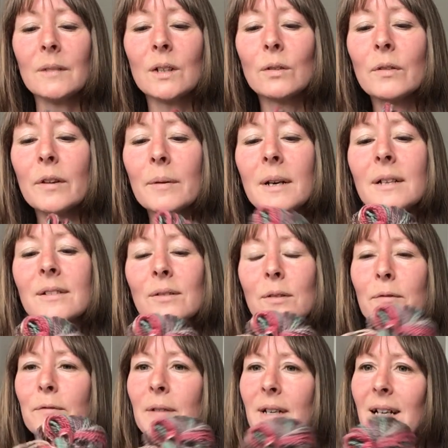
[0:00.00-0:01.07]
Although I sort
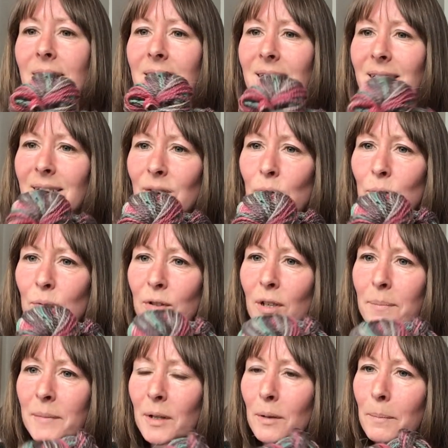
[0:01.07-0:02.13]
of feel like this is
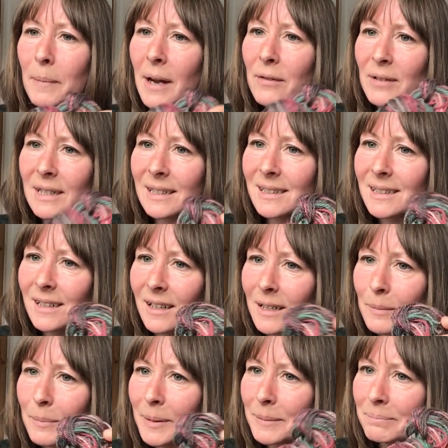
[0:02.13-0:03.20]
autumnal berries
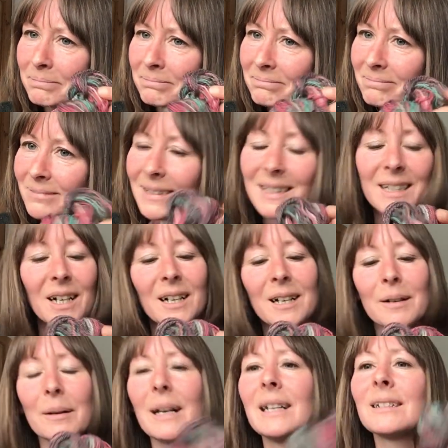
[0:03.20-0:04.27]
type
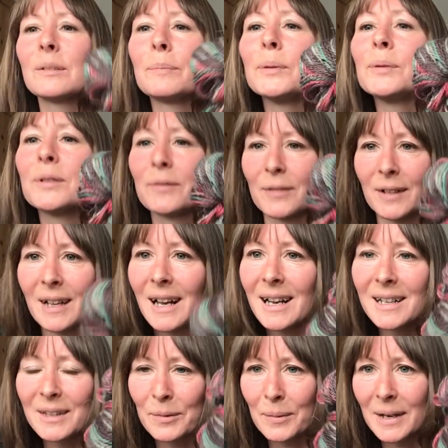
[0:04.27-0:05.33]
colour. It's beautiful
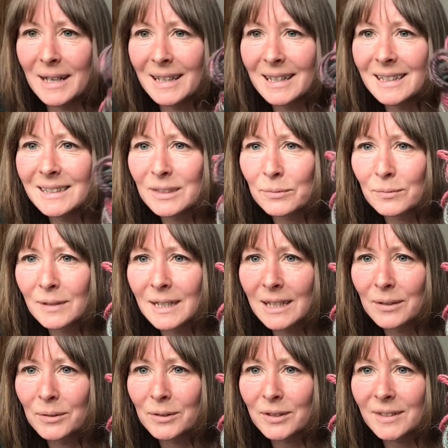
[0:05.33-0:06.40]
either way. It's really
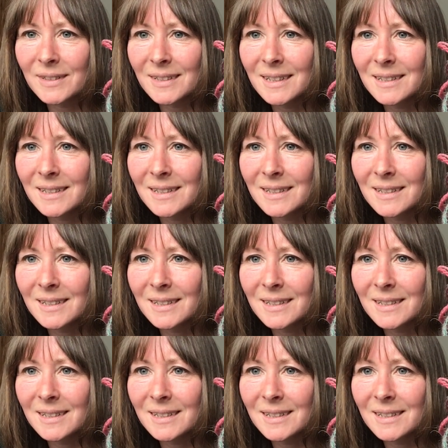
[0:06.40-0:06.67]
gorgeous.